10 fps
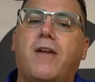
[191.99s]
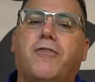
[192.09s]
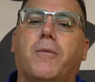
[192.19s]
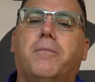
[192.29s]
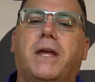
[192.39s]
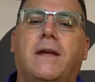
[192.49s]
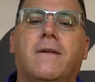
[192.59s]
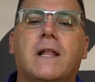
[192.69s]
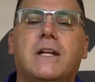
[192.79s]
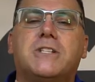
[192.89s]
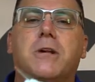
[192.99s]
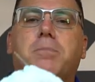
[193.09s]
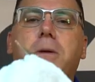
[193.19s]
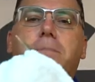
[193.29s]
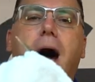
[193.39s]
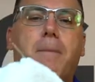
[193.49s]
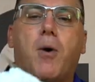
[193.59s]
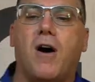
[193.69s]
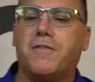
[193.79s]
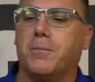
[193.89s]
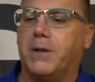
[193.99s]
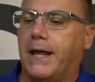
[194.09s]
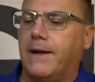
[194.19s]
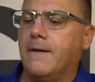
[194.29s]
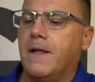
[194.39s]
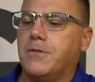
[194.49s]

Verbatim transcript: from me, simply pop off the blade.